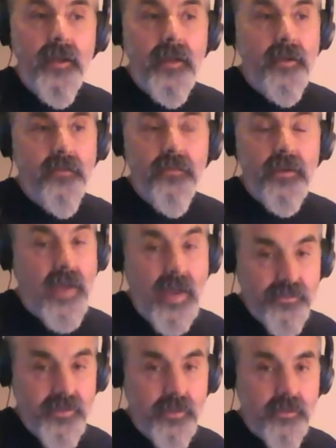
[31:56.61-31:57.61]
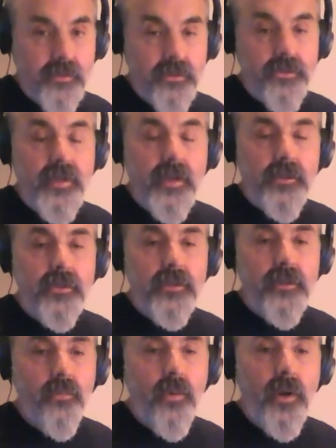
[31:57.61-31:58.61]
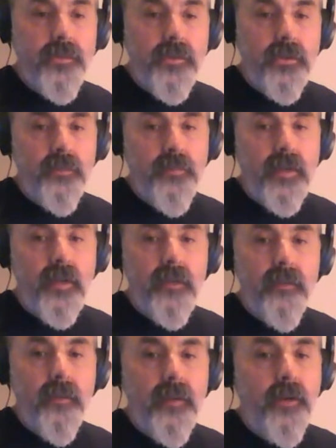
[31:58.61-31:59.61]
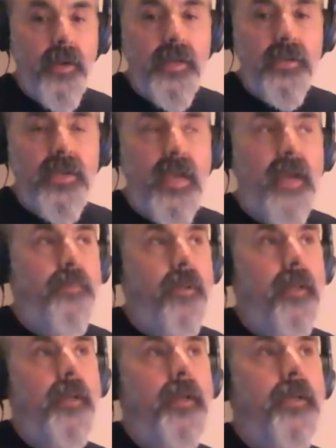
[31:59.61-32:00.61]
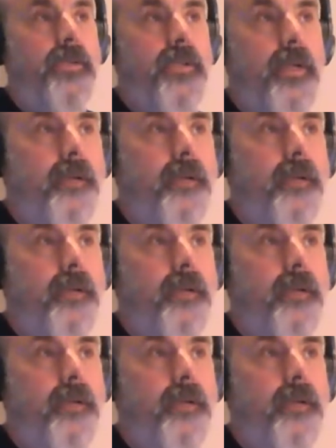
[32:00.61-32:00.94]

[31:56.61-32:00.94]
in different time signatures, not just in waltzes, but a great example is